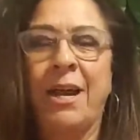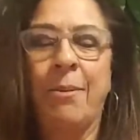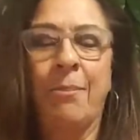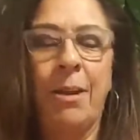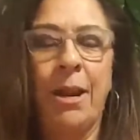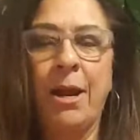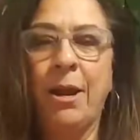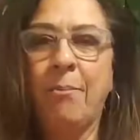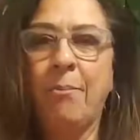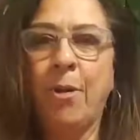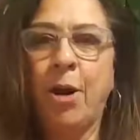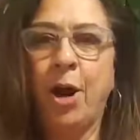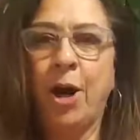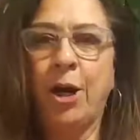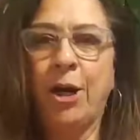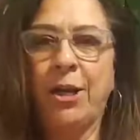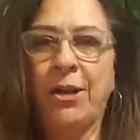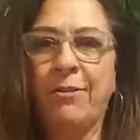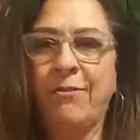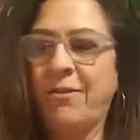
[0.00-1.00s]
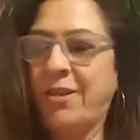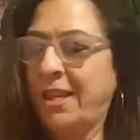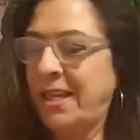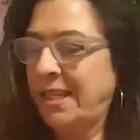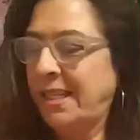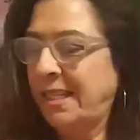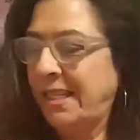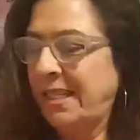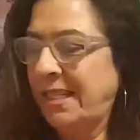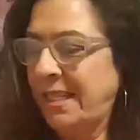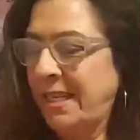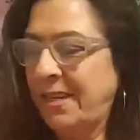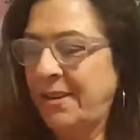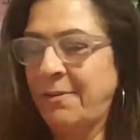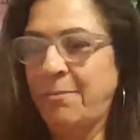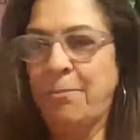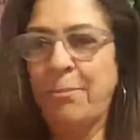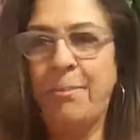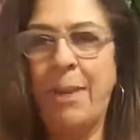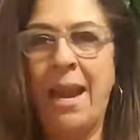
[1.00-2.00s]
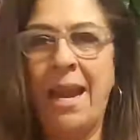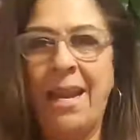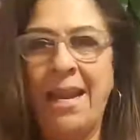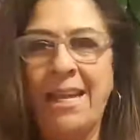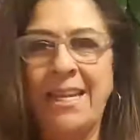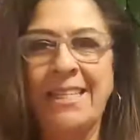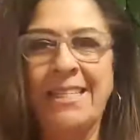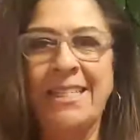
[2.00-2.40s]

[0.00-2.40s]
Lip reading: being a part of this painting